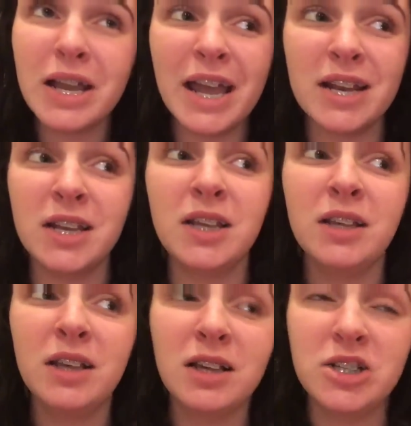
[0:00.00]
And
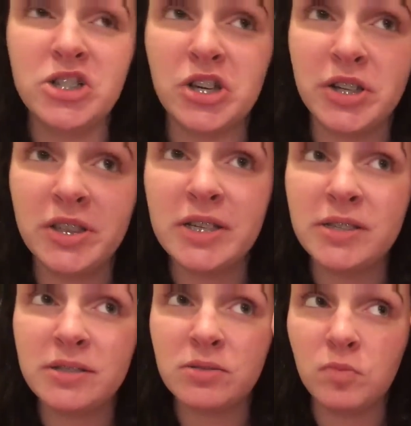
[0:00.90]
sharing
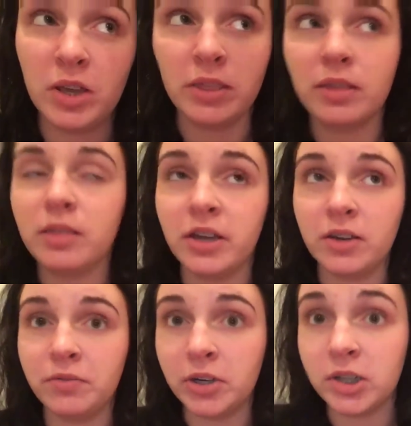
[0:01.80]
this with
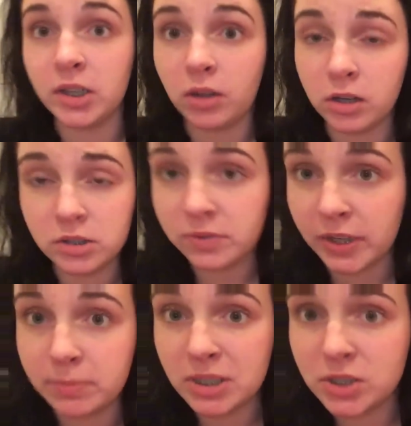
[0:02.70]
their very large
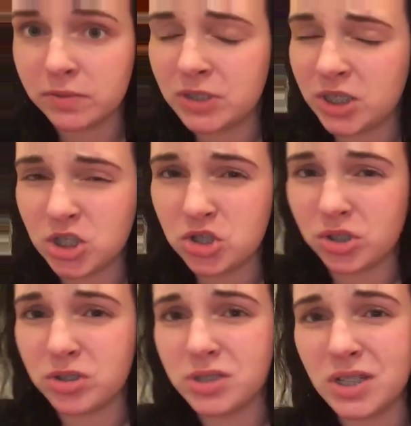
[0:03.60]
fan base of teenage
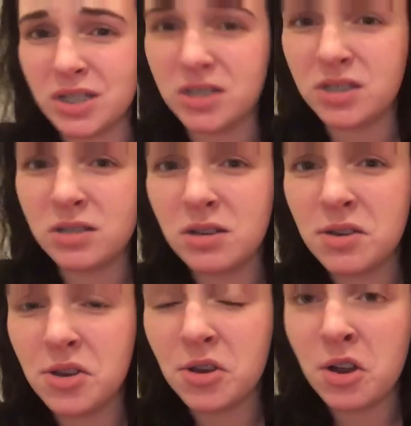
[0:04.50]
girls is
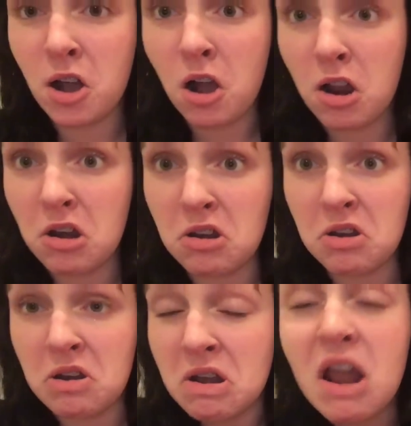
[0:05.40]

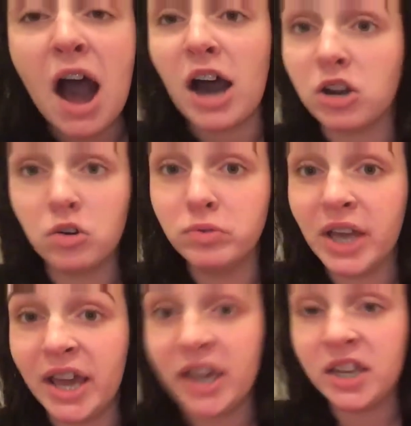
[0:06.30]
not
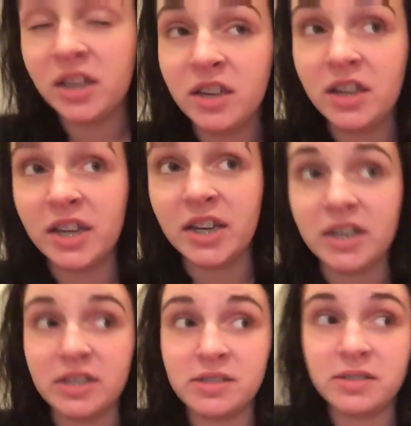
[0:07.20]
okay. It
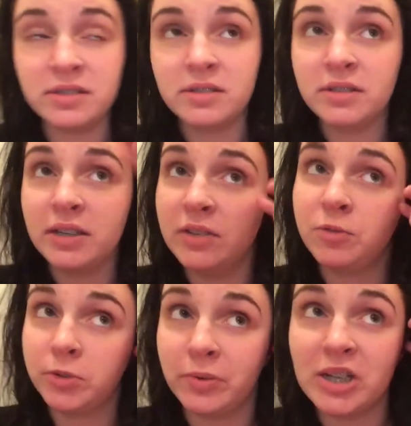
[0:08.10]
is
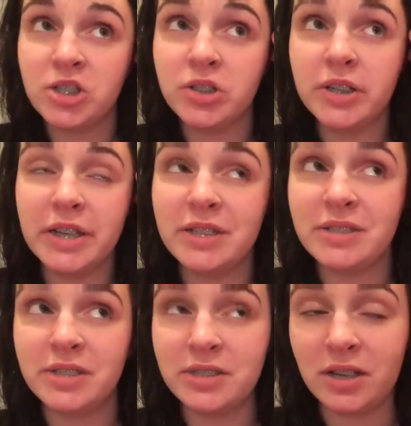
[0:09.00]
influential, it is
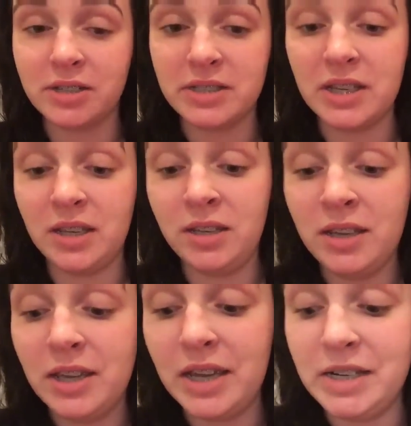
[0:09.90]
disgusting,
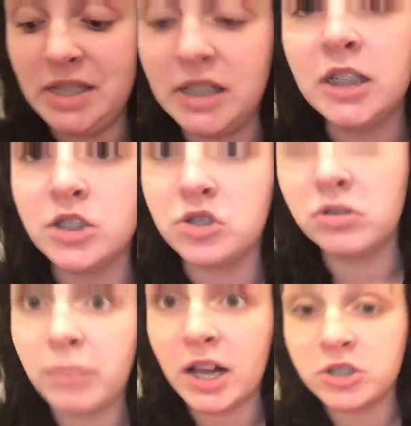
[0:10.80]
and he needs to
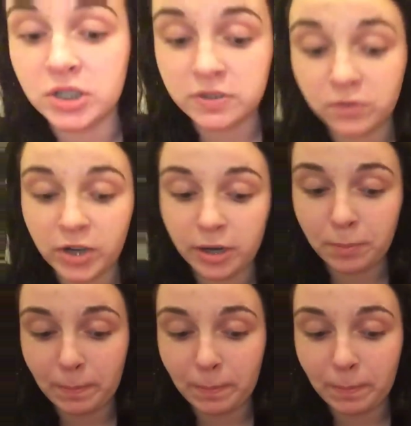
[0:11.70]
apologize for it.